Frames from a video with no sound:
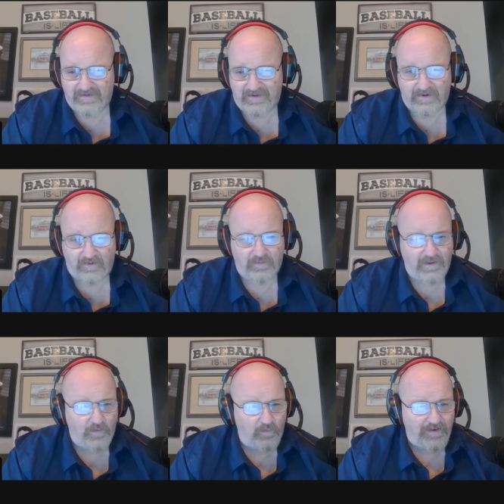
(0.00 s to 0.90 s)
you know,
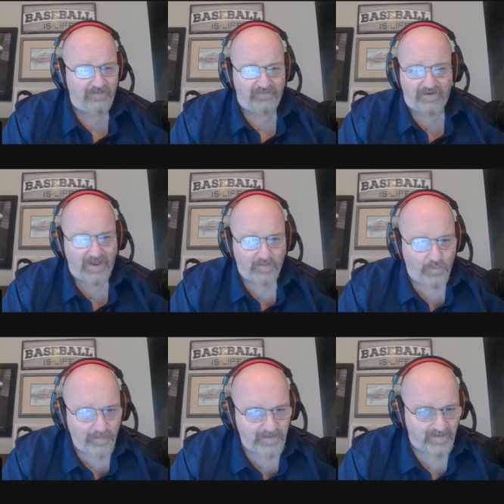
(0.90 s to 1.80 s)
we have a lot of
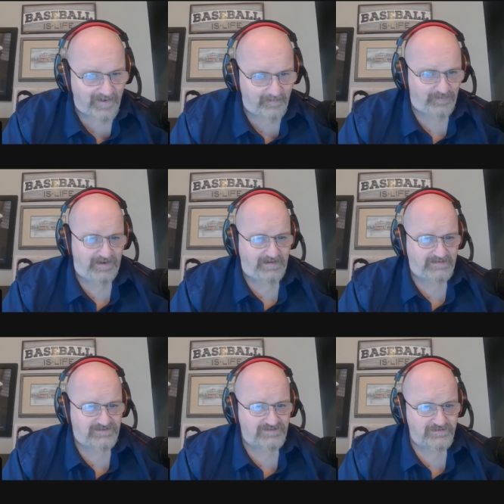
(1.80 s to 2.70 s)
women on that
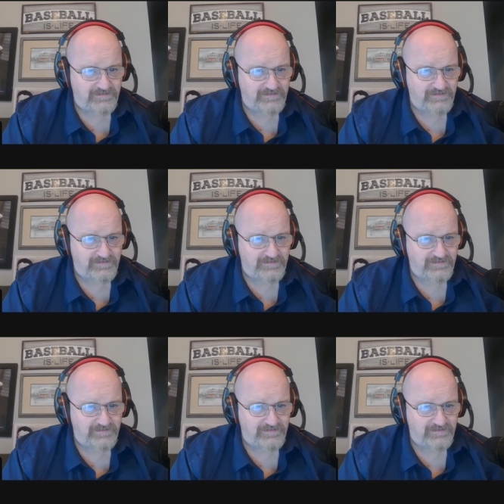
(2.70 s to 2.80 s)
page